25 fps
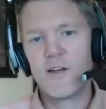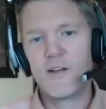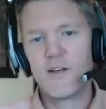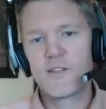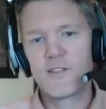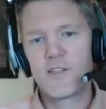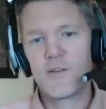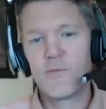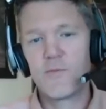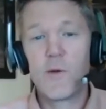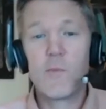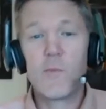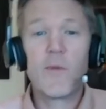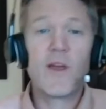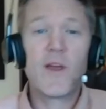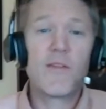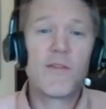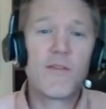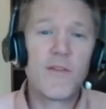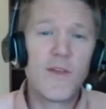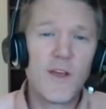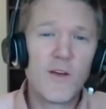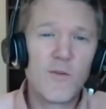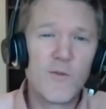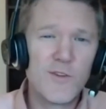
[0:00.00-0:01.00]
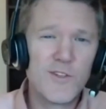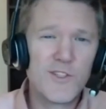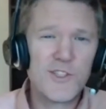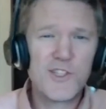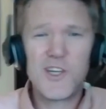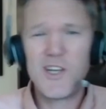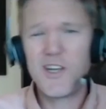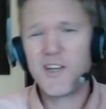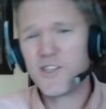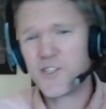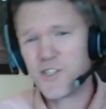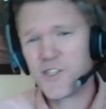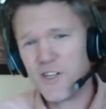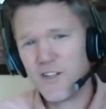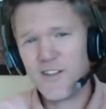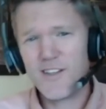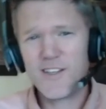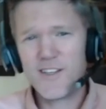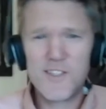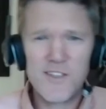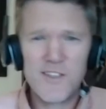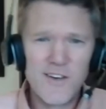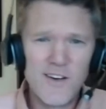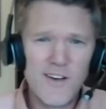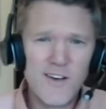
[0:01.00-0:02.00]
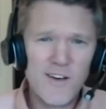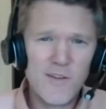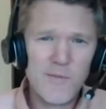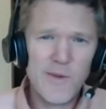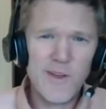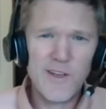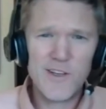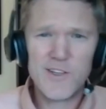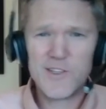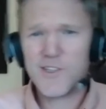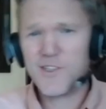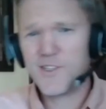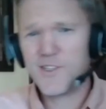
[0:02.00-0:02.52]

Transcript: someone might think, well, gee, is she listening to me? Is she